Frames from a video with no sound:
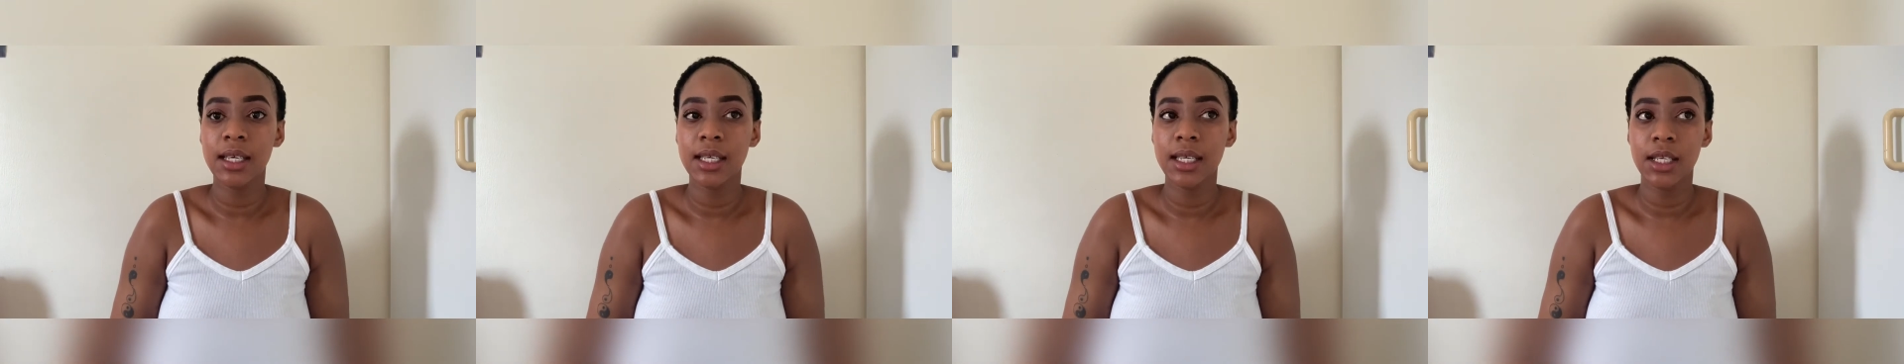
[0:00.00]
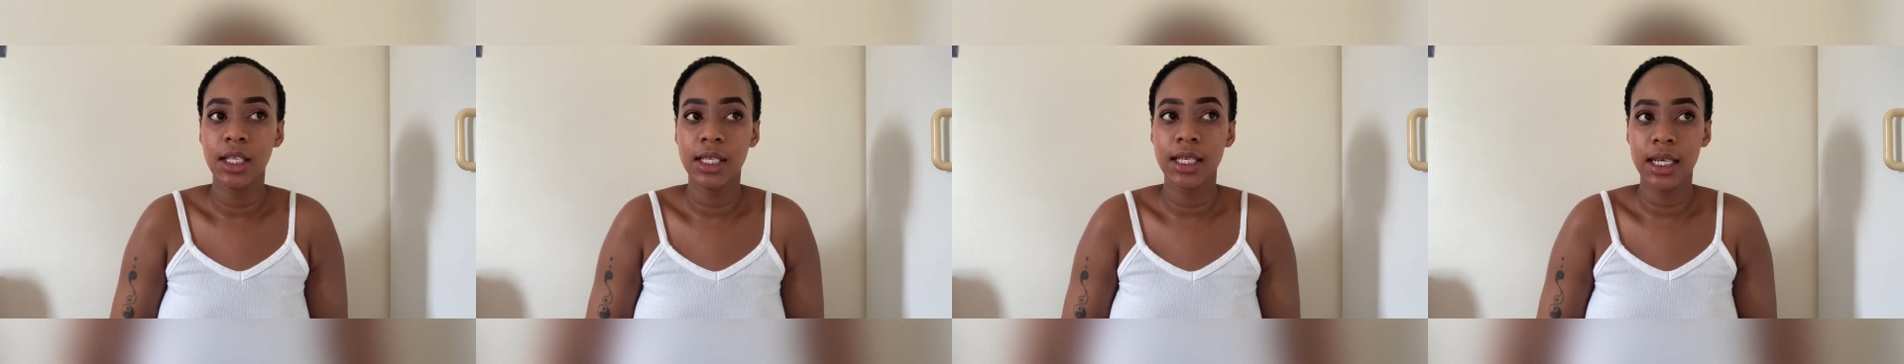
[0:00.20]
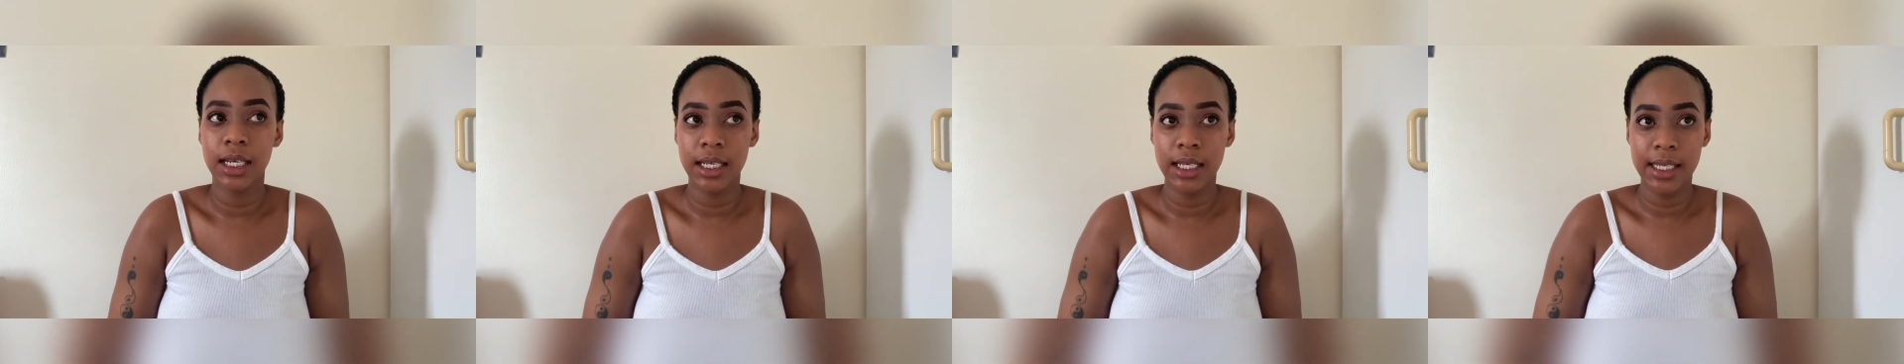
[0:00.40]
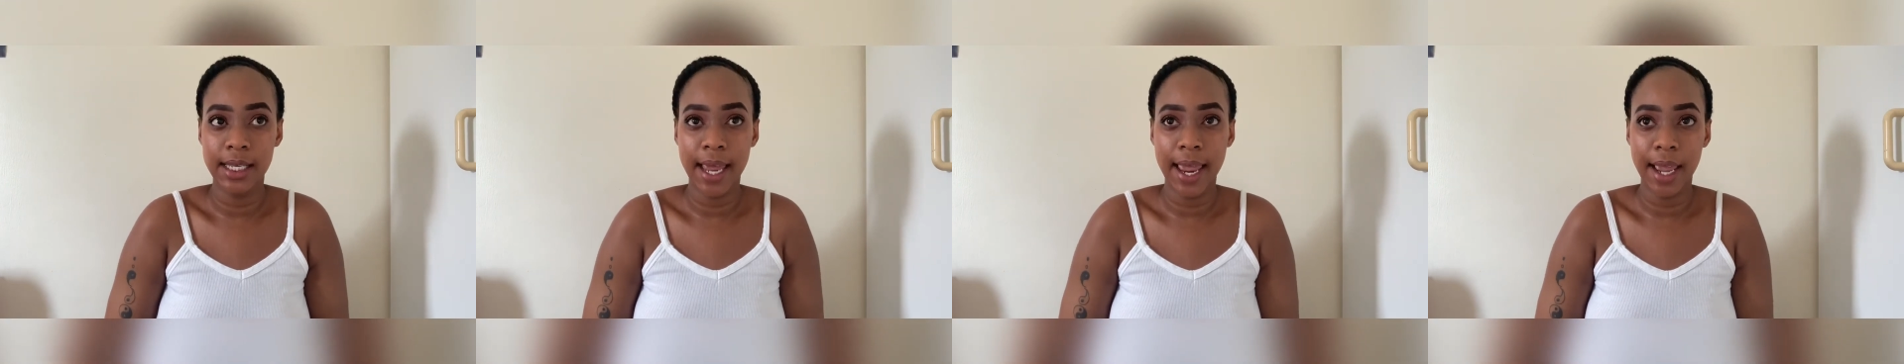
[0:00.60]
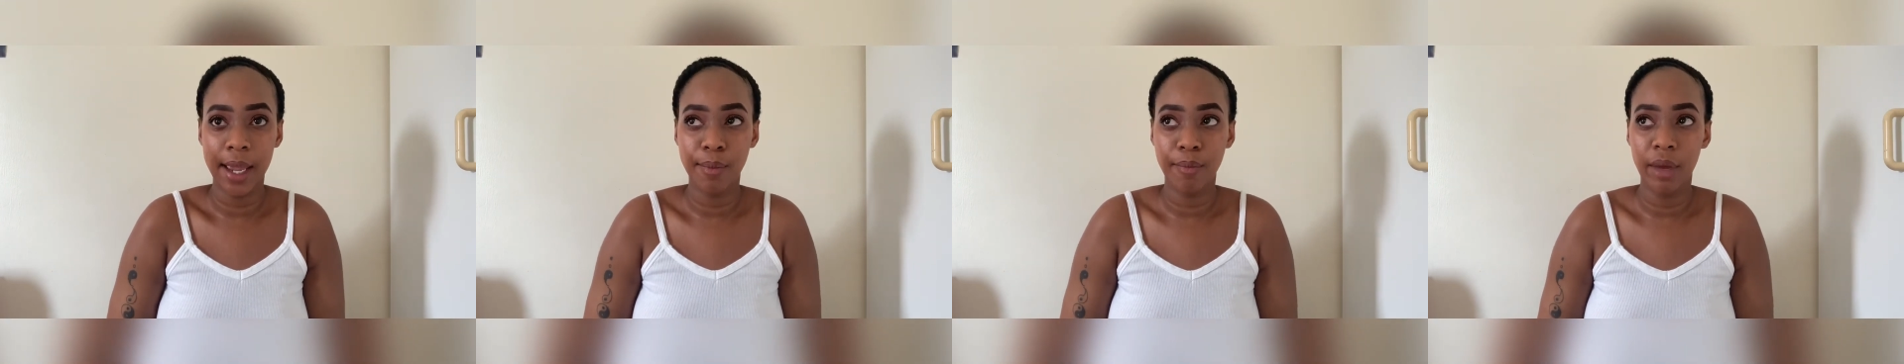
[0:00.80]
didn't
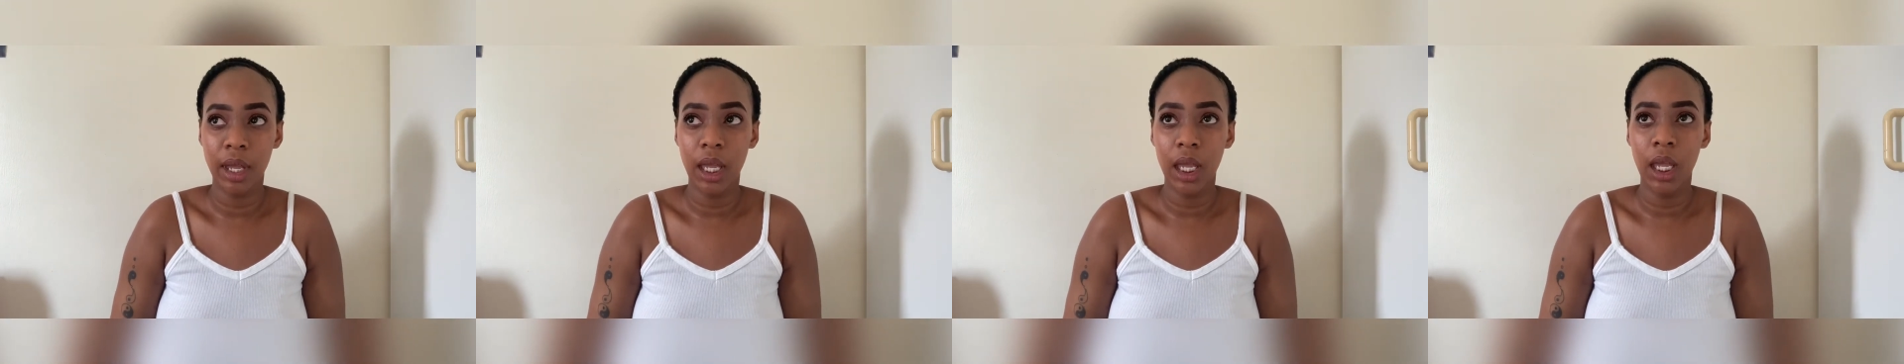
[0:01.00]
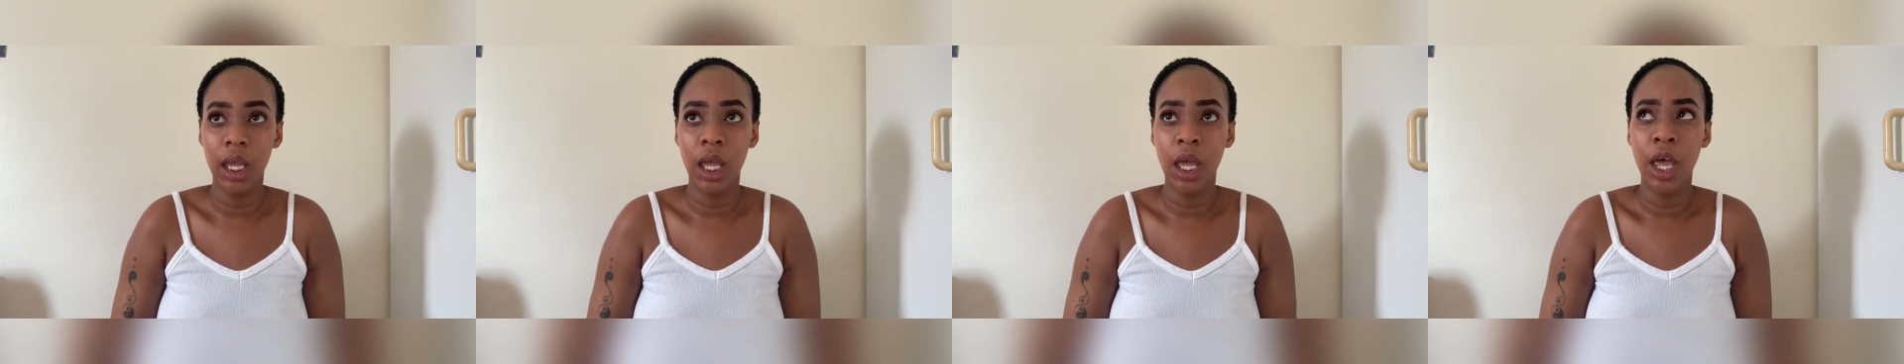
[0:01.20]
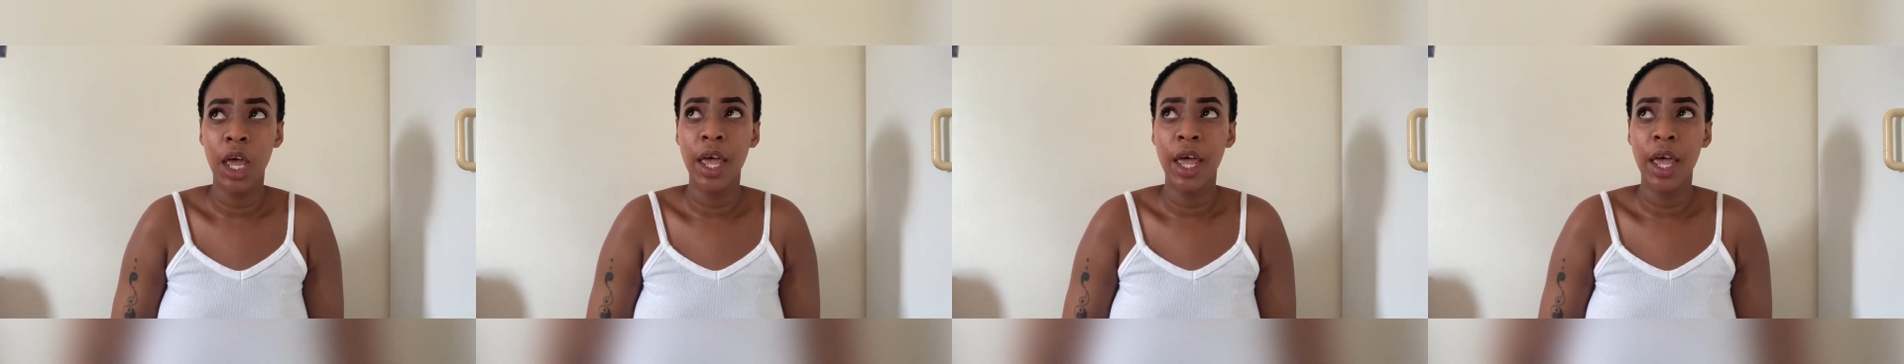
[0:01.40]
take me.